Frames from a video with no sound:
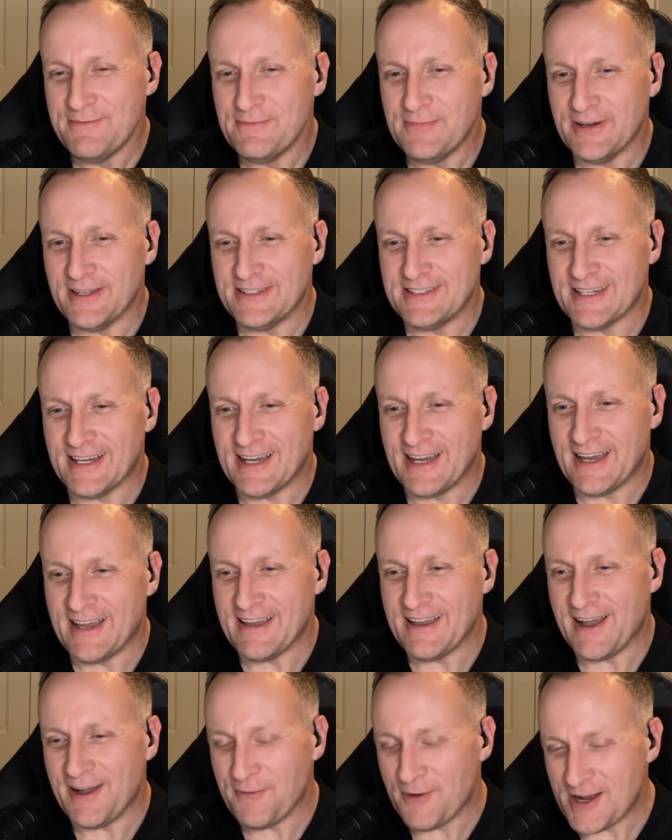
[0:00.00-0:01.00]
But
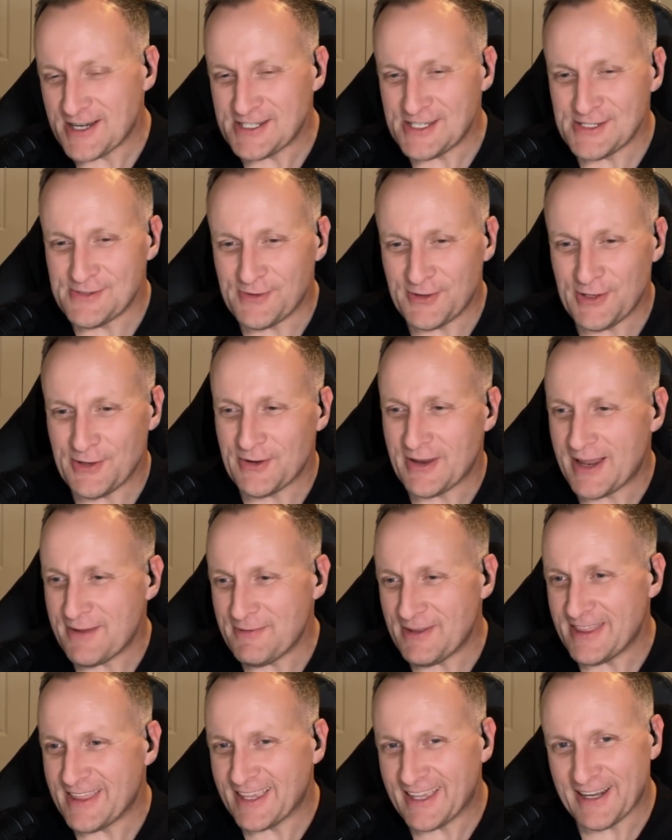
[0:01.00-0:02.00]
I watched his video. It
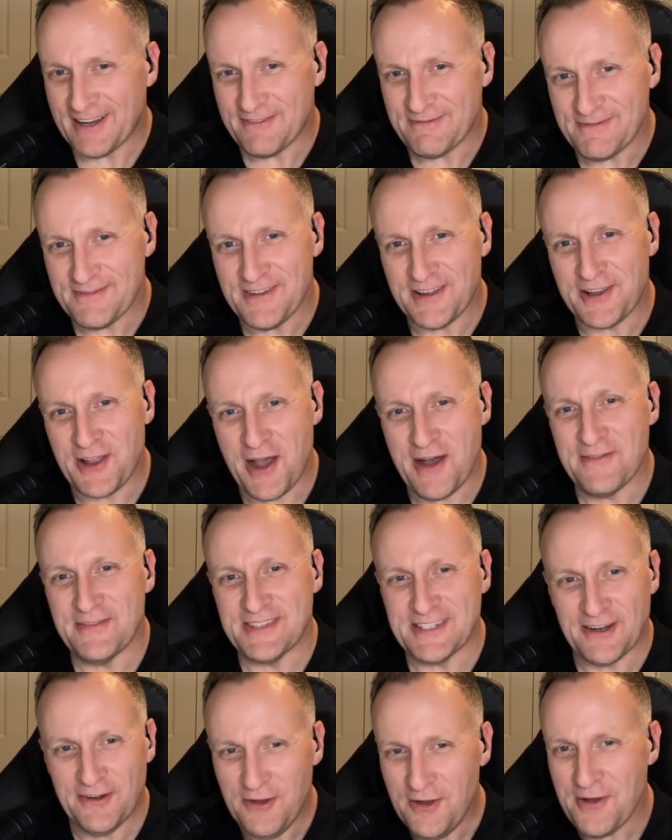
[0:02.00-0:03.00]
had me thinking. I
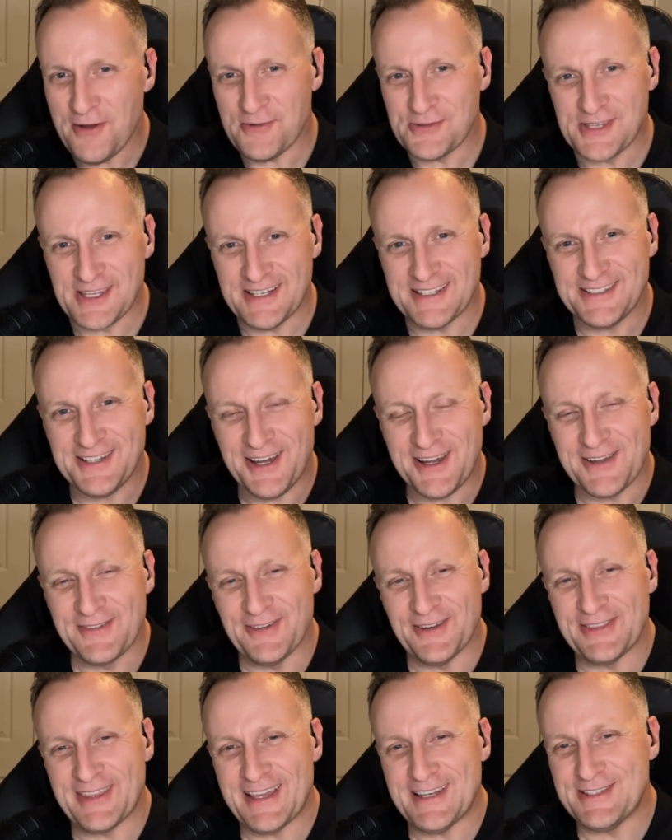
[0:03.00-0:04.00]
commented, I was going to talk
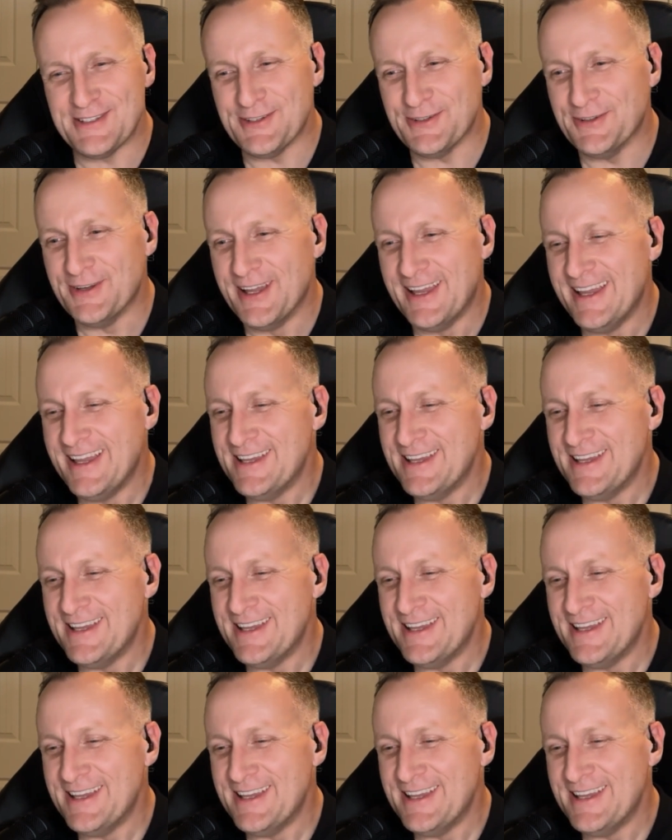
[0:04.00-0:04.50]
about that too.